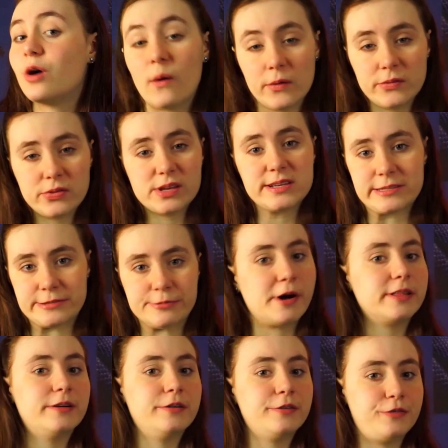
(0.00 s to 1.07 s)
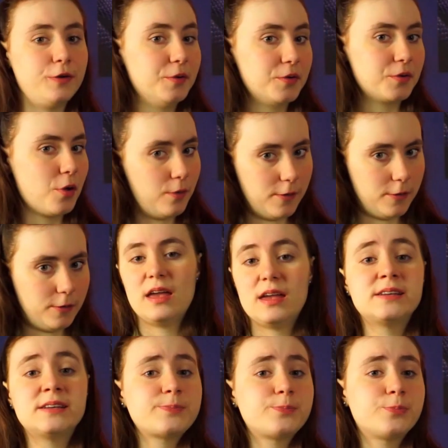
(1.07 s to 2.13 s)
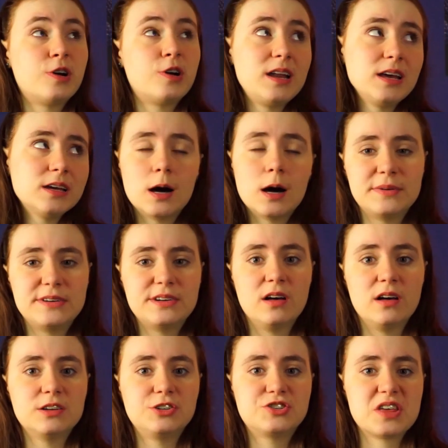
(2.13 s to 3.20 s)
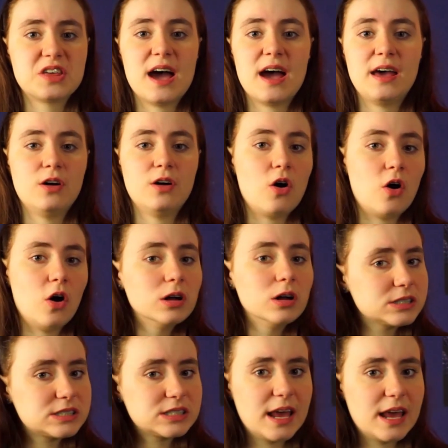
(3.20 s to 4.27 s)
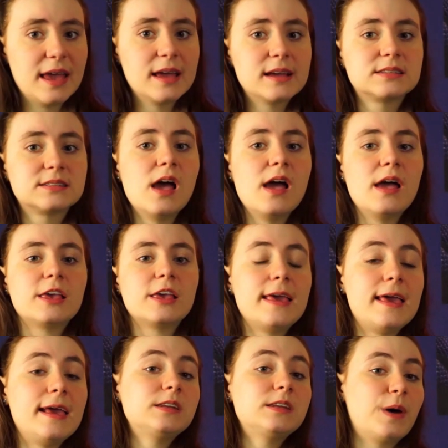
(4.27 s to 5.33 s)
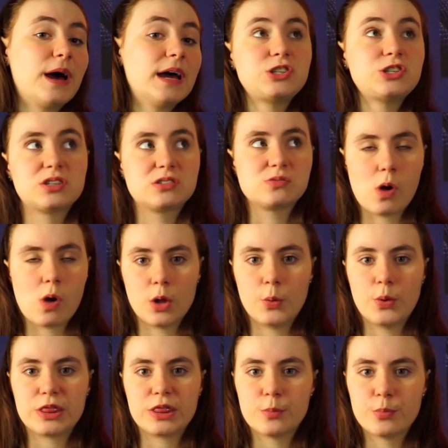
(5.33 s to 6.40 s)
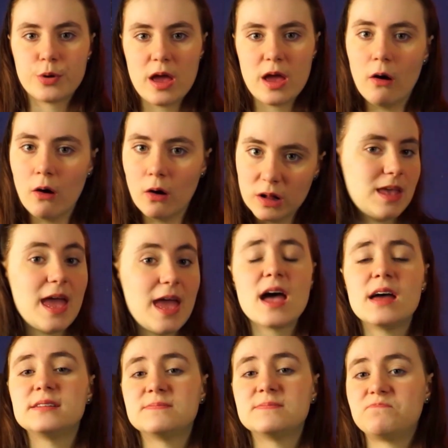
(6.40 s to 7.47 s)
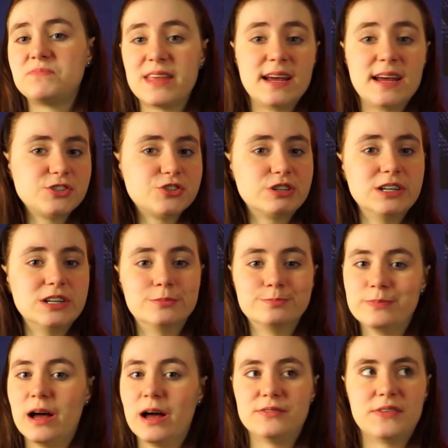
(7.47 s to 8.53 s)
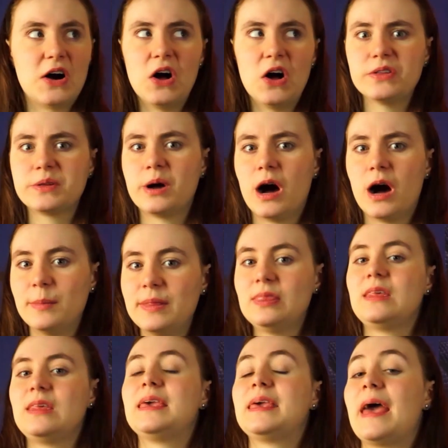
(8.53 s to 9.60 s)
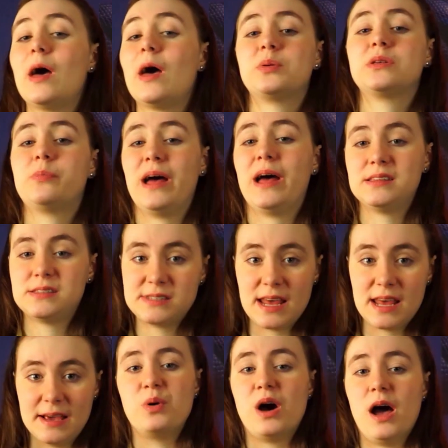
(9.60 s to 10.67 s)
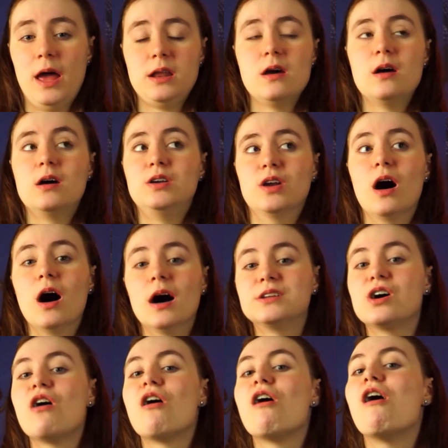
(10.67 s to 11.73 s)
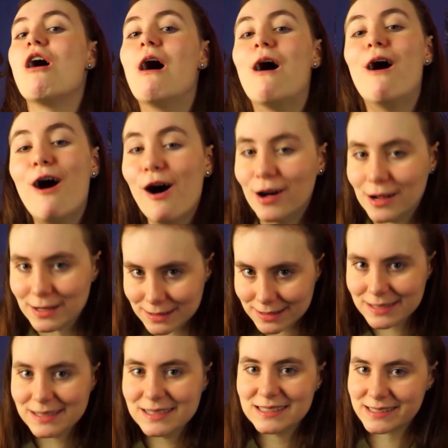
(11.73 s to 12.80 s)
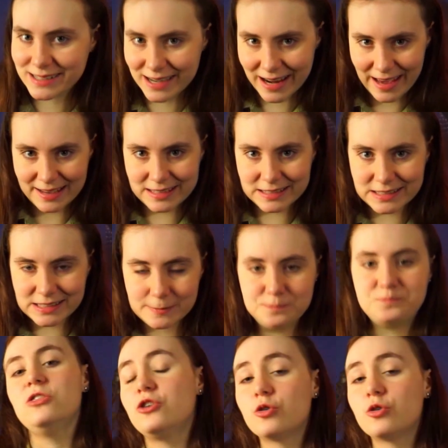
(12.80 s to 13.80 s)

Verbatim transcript: only swallow food whole. It is pretty common knowledge that all snakes eat by swallowing their prey whole. And that is true of all commonly kept pet snake, but not all snakes. The